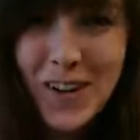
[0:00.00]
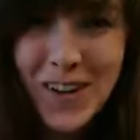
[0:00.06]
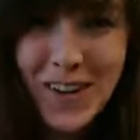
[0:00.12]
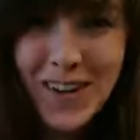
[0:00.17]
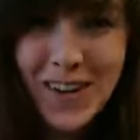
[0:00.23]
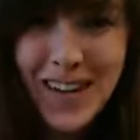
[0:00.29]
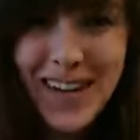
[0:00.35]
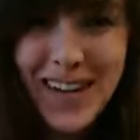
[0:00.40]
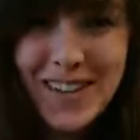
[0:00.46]
All
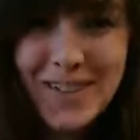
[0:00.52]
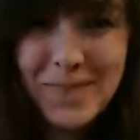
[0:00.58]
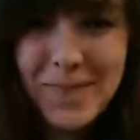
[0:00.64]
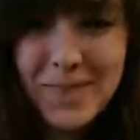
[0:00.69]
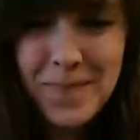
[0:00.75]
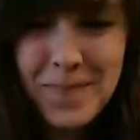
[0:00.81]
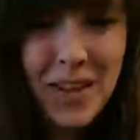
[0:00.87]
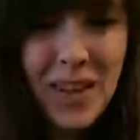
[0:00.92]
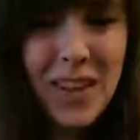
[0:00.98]
right,
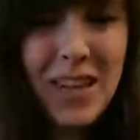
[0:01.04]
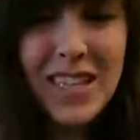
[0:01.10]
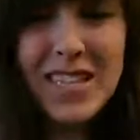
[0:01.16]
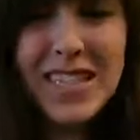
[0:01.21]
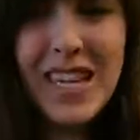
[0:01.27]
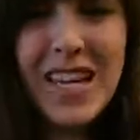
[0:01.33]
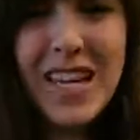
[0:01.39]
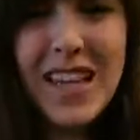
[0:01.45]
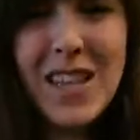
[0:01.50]
let's
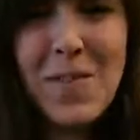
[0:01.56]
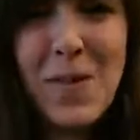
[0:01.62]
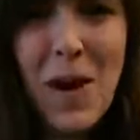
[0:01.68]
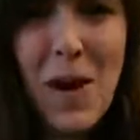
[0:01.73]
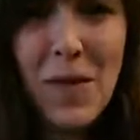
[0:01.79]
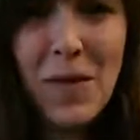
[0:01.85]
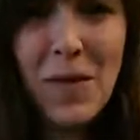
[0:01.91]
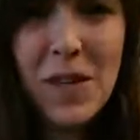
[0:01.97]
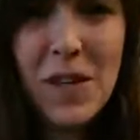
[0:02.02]
take them
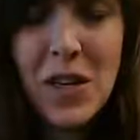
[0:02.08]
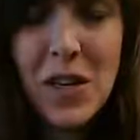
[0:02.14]
off.